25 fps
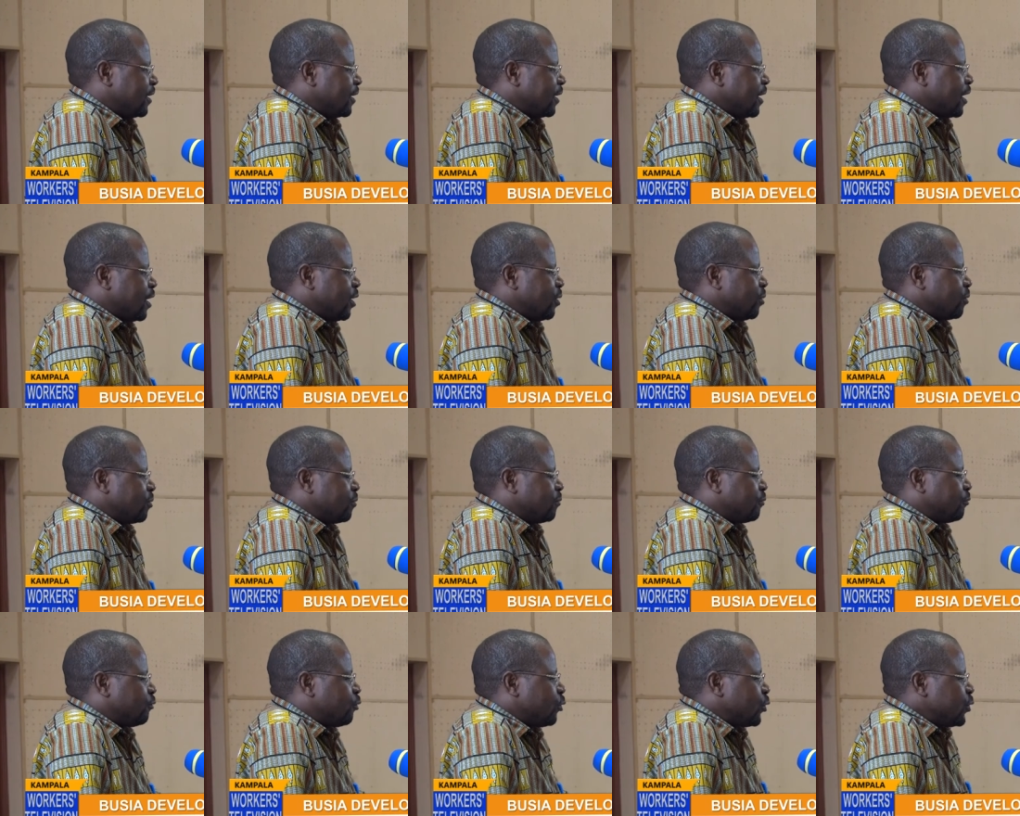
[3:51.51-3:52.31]

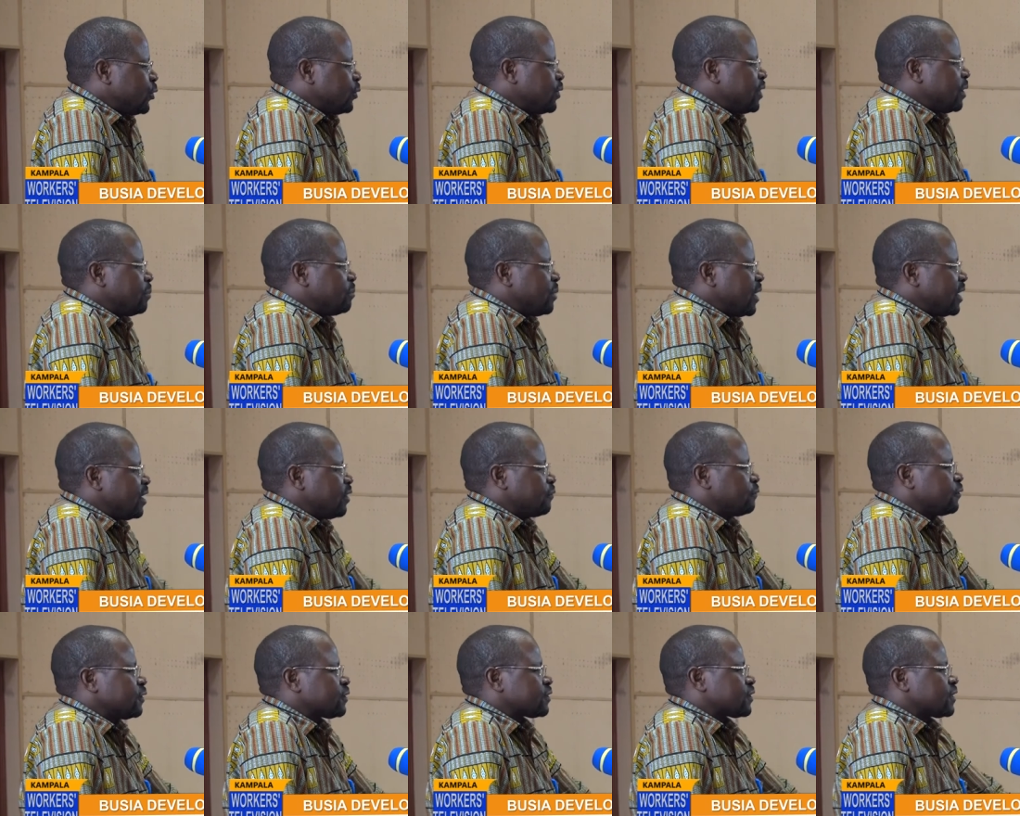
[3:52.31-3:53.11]
Now, for you, the
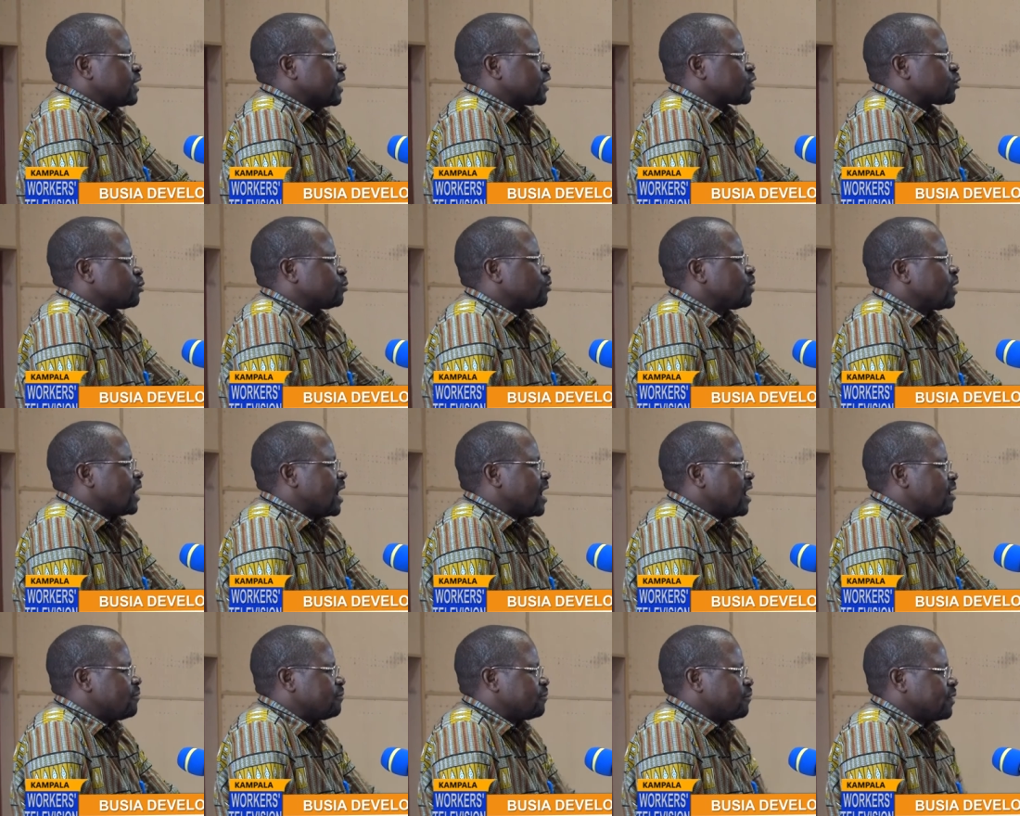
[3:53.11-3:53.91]
benefits that you will
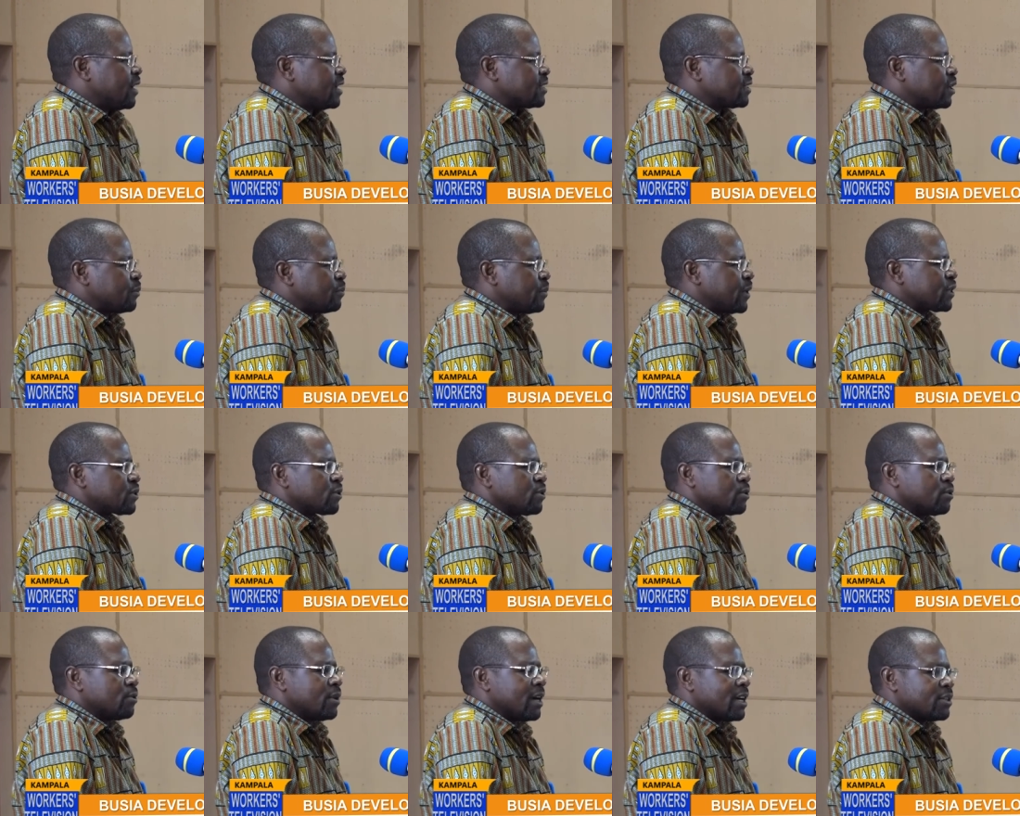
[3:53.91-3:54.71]
have as a
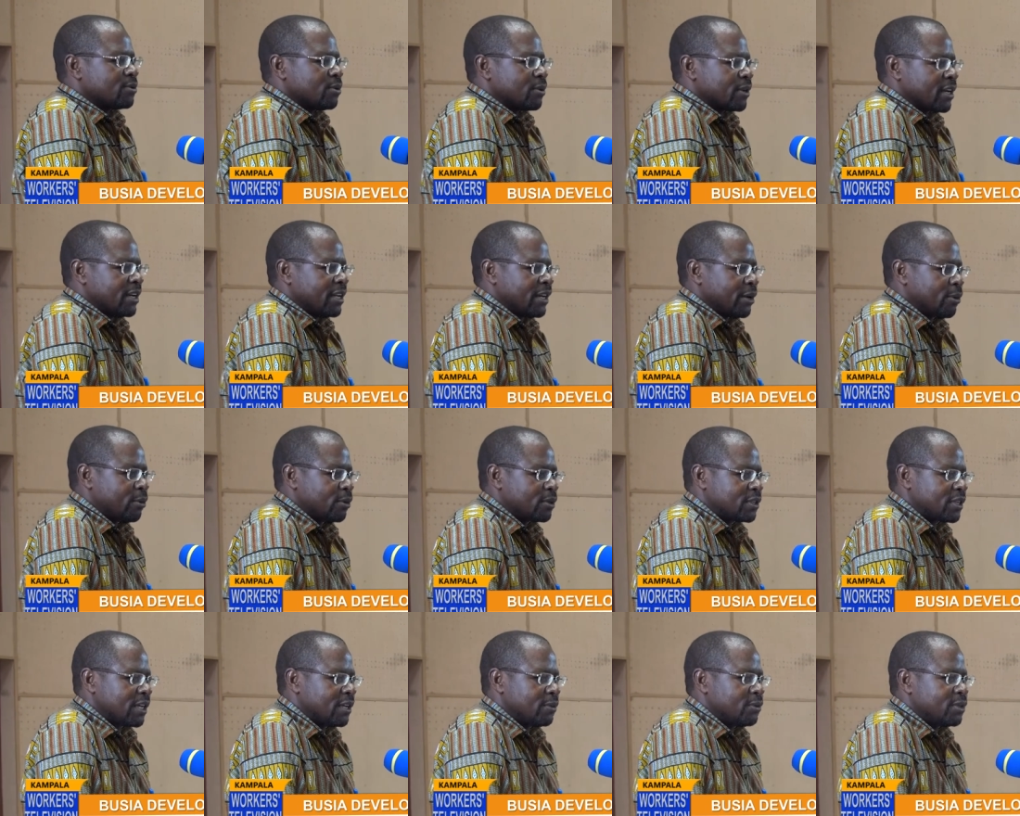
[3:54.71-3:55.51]
person who has already a
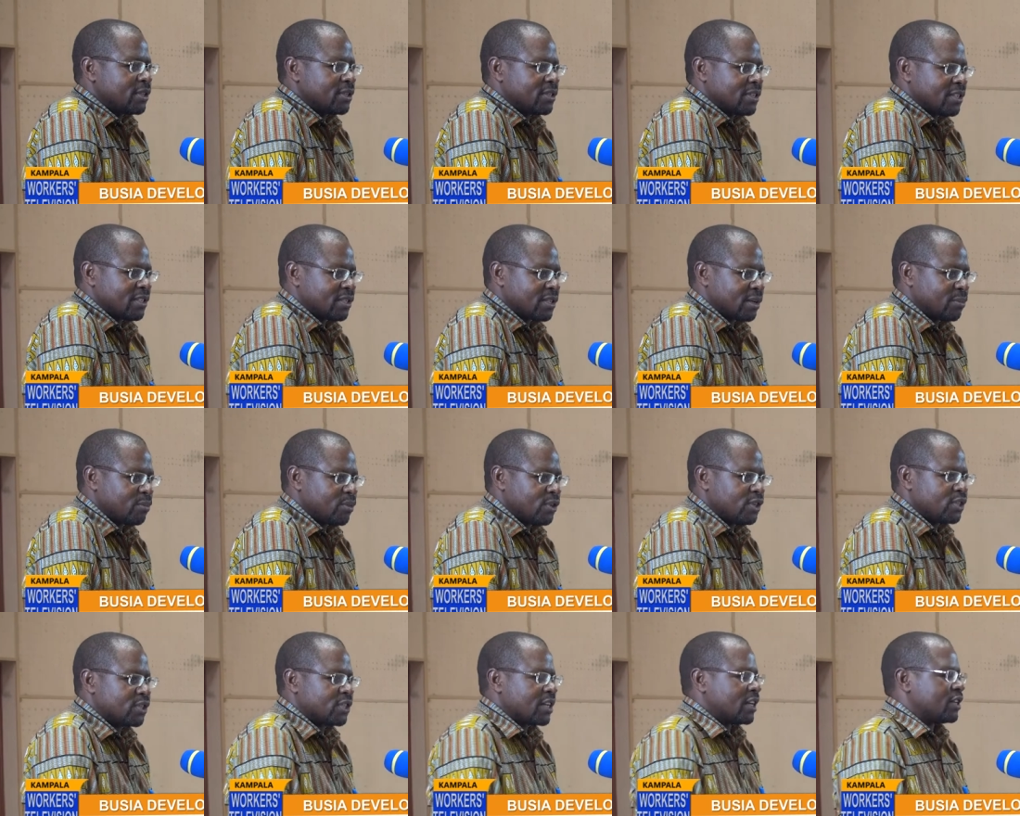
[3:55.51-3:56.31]
hotel which is
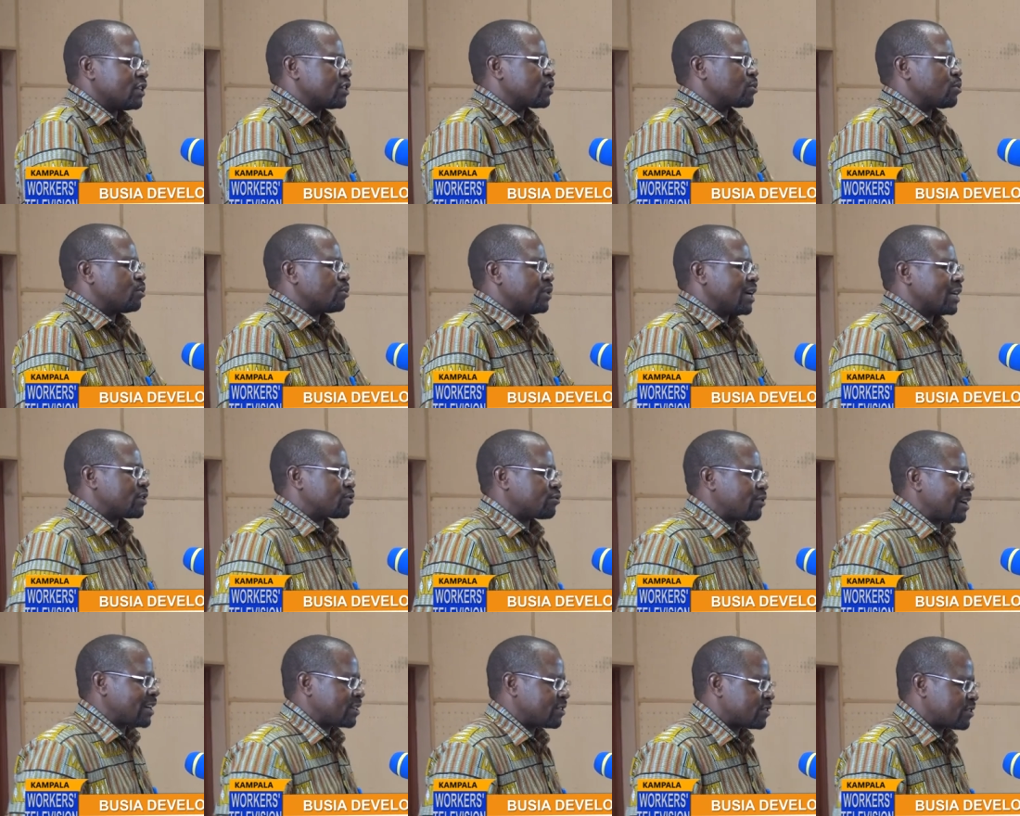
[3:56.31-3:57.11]
established and it would
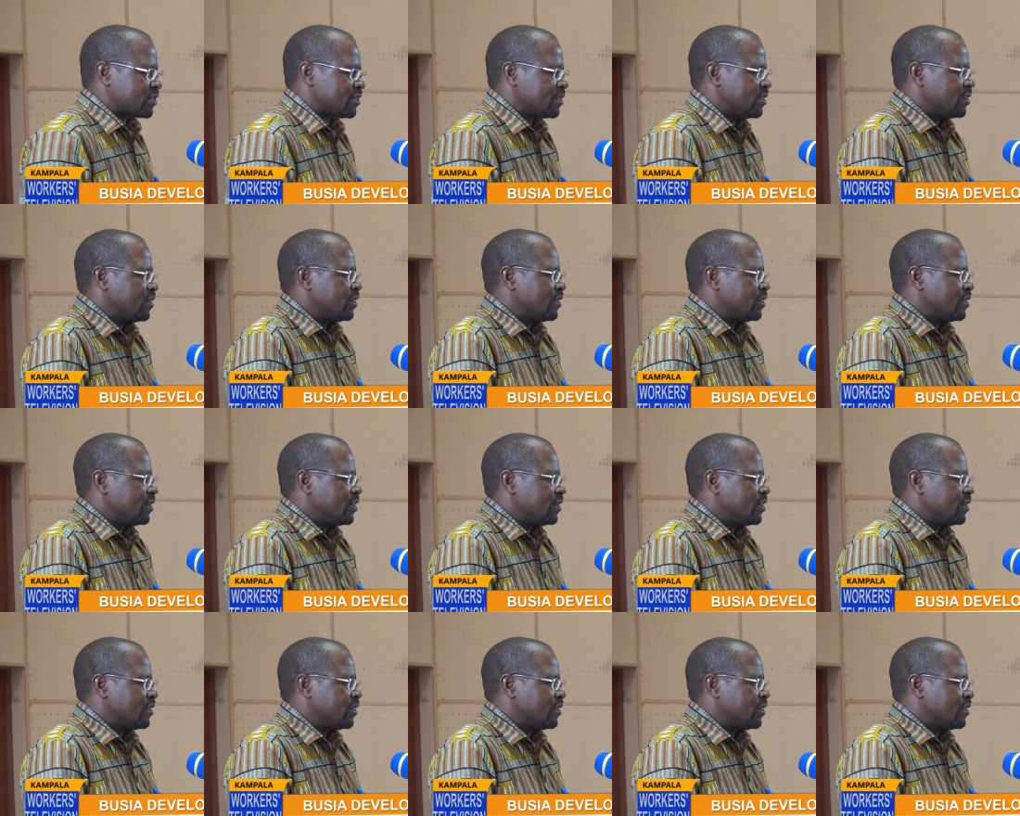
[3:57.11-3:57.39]
attract